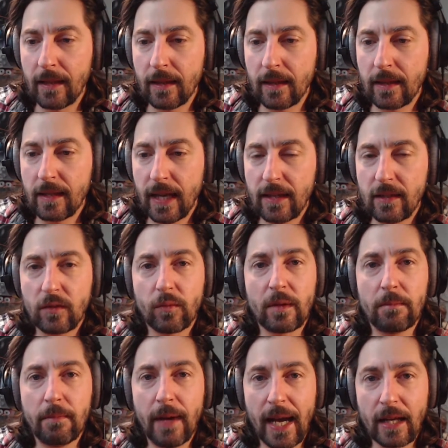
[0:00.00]
the test with the
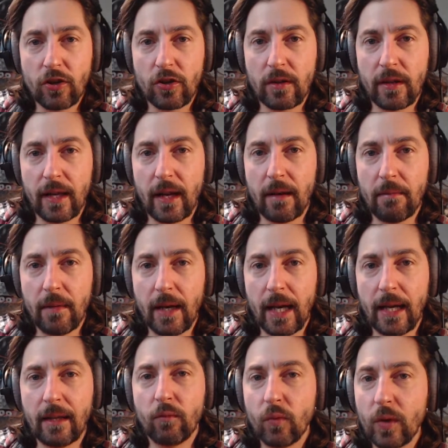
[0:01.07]
match that I
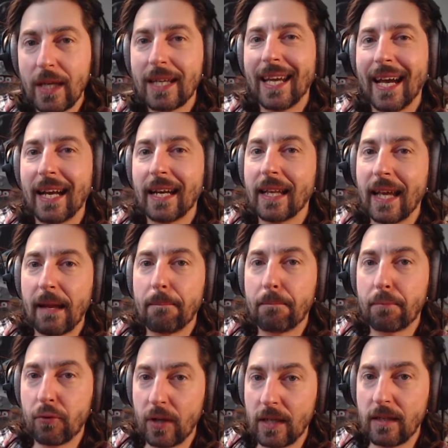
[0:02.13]
made, we can get
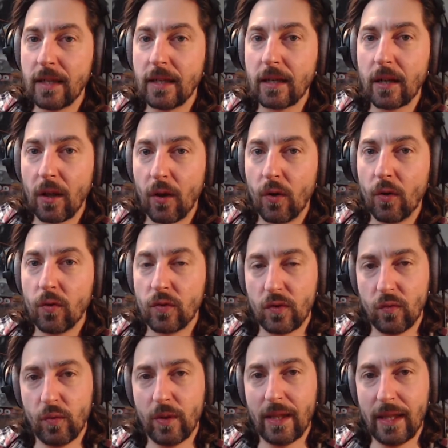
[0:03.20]
pretty
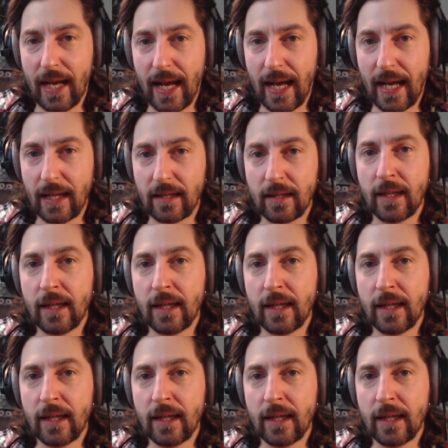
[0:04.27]
close with that.